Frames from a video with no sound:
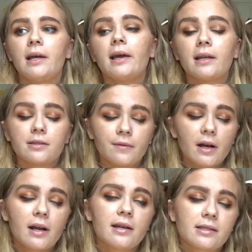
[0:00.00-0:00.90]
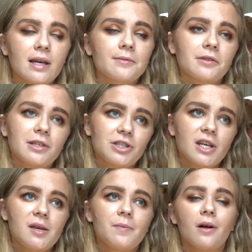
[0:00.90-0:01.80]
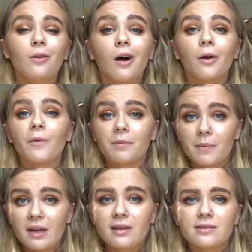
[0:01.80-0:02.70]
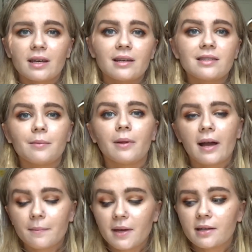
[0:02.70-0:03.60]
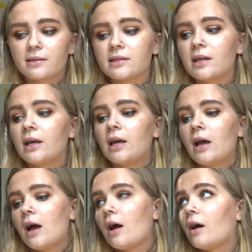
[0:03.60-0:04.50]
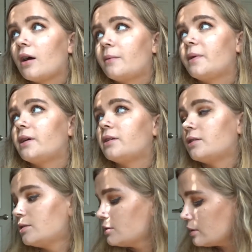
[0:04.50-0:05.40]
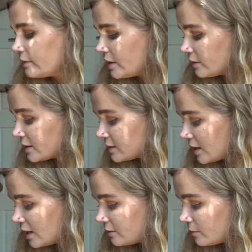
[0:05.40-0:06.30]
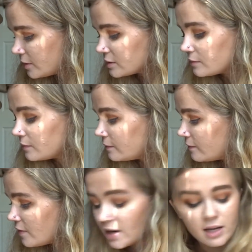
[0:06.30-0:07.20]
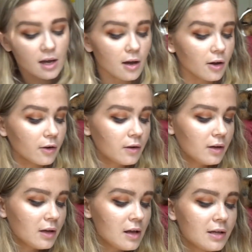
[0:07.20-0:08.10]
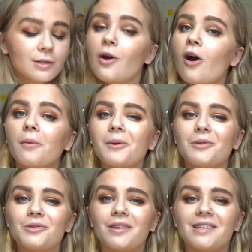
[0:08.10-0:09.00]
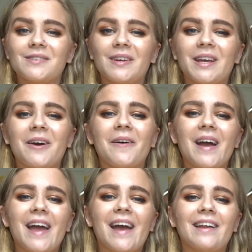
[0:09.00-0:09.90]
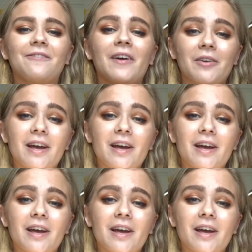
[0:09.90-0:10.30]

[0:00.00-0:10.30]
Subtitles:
and it's very exceptionally cheap, along with beans, like I said, black beans. I think that's it for this video. So I hope you enjoyed this video and found it